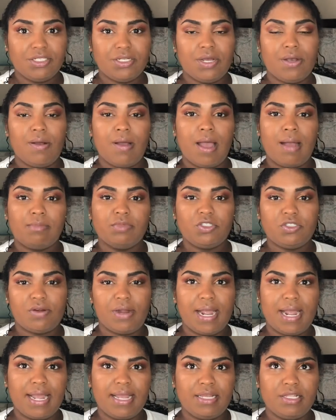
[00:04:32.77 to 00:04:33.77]
You know, I'm
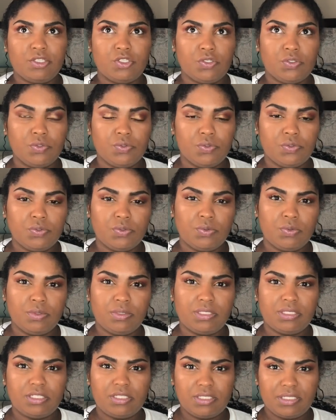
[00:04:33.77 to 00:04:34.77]
trying
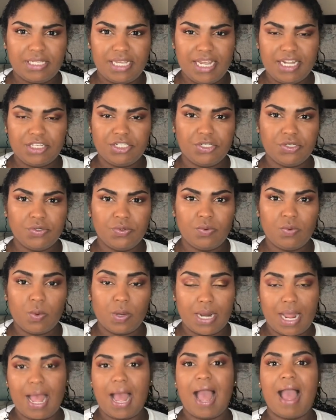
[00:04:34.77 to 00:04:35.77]
to teach you
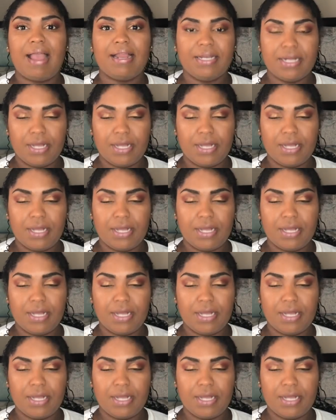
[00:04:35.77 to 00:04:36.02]
what I